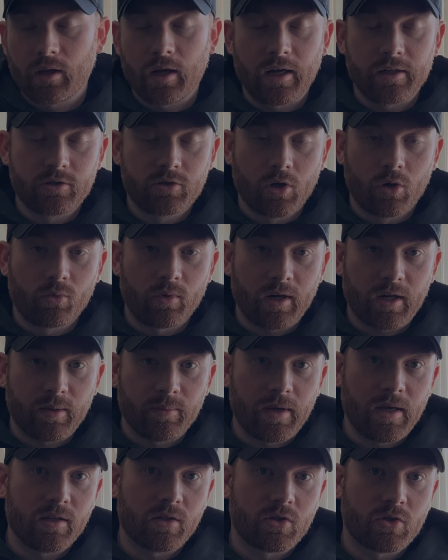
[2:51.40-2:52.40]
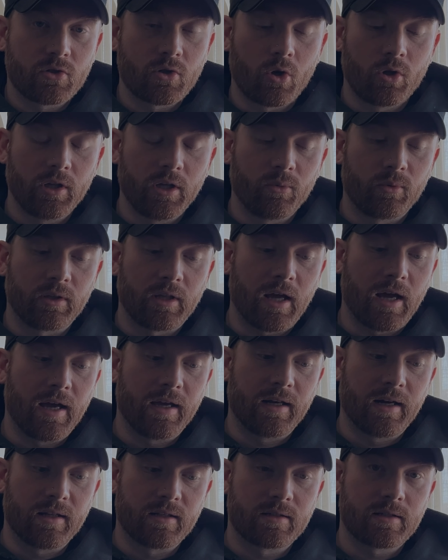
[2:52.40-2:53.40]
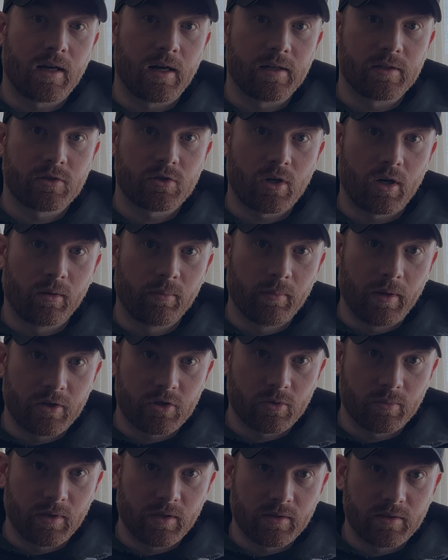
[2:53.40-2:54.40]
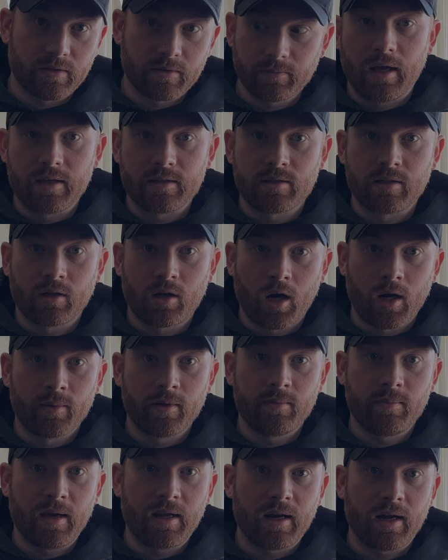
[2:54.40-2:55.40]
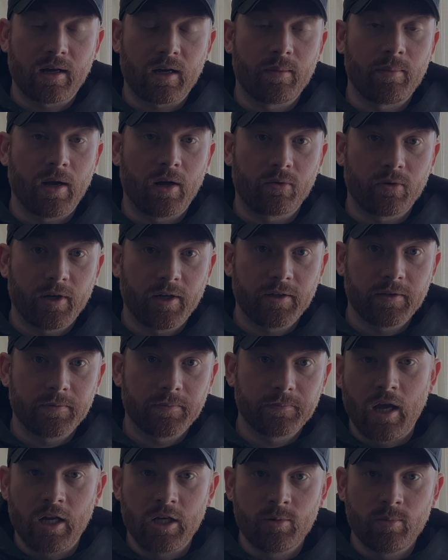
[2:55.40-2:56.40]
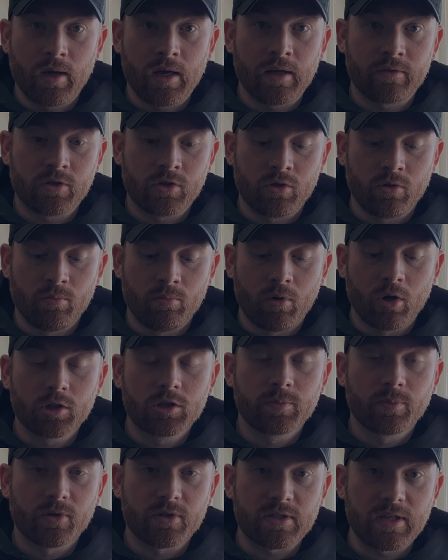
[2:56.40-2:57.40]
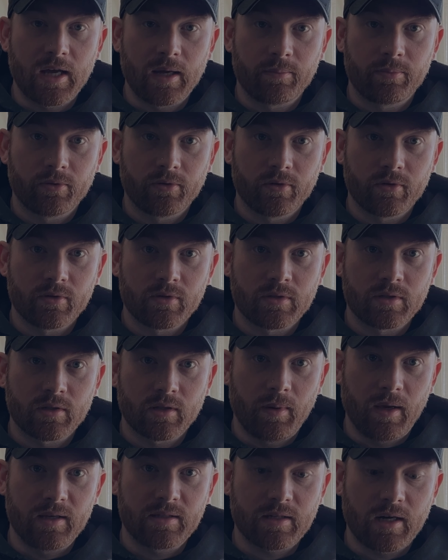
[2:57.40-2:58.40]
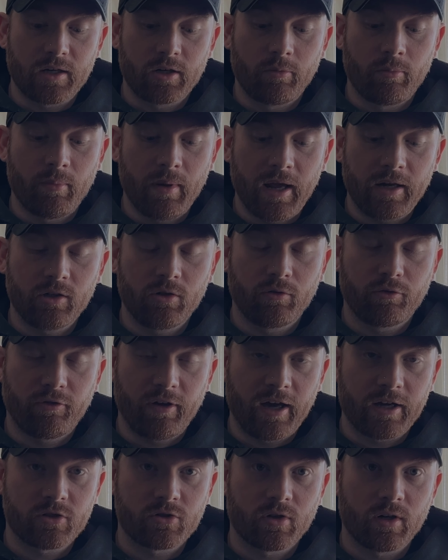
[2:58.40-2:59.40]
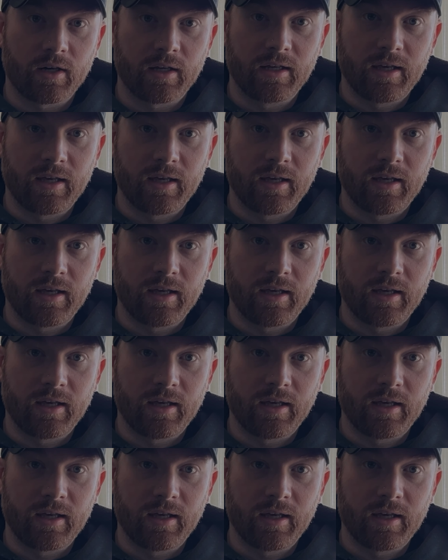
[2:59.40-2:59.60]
I don't recommend solely relying on size chart measurements, as the garment may not come out right, and you may have to do multiple samples based on your manufacturer